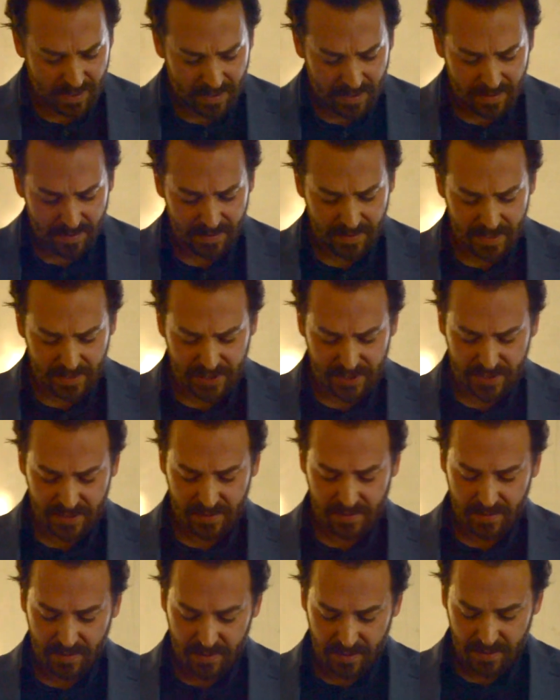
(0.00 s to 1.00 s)
This
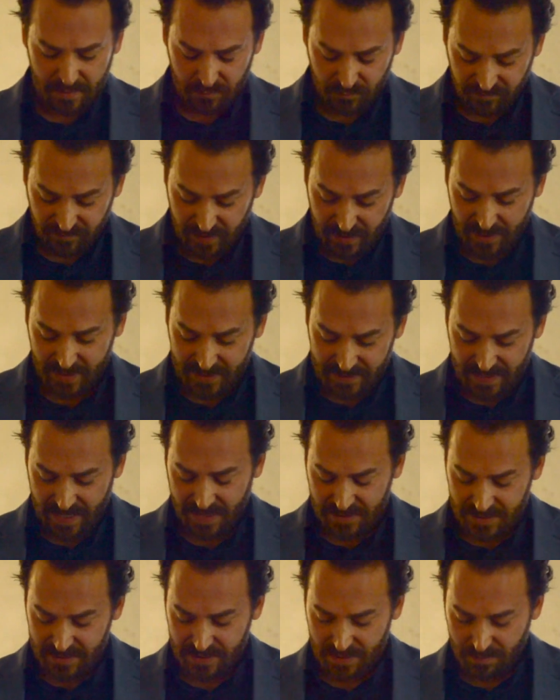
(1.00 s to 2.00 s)
very
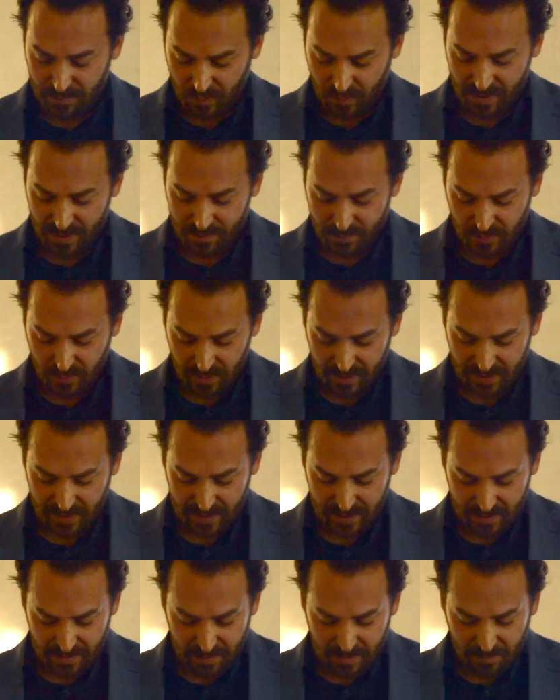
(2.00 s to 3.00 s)
dense and important
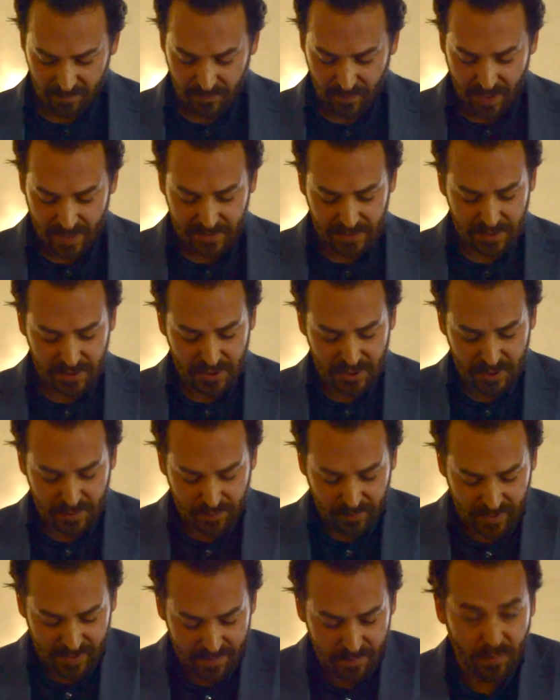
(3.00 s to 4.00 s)
book finds its
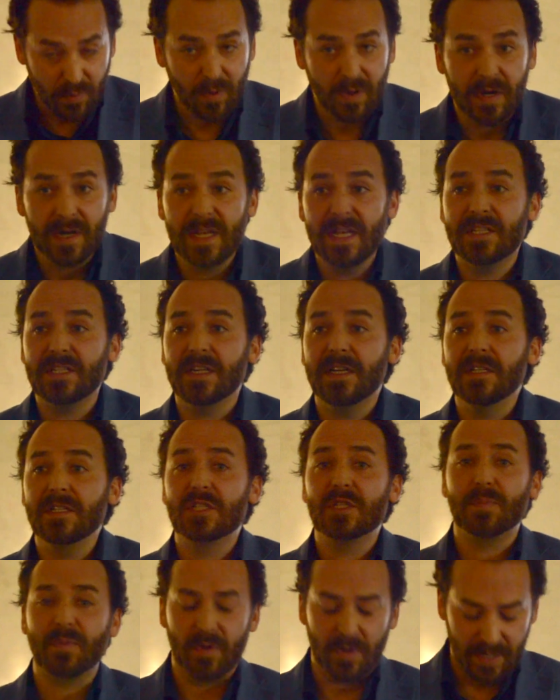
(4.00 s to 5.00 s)
springboard, its
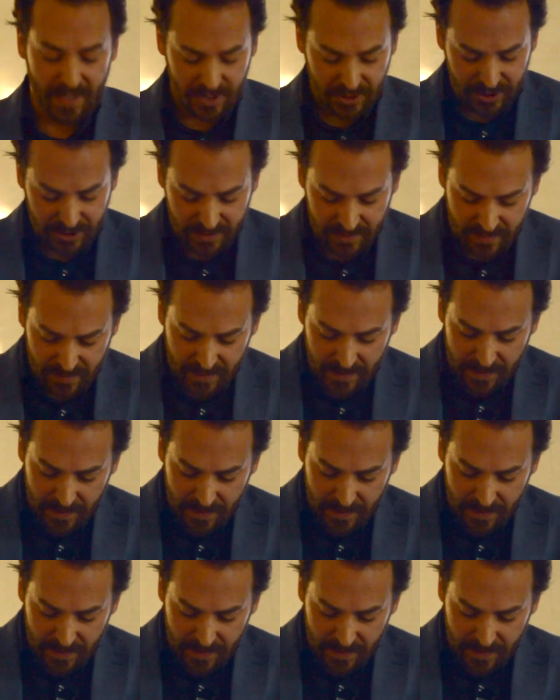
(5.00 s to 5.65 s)
inspiration,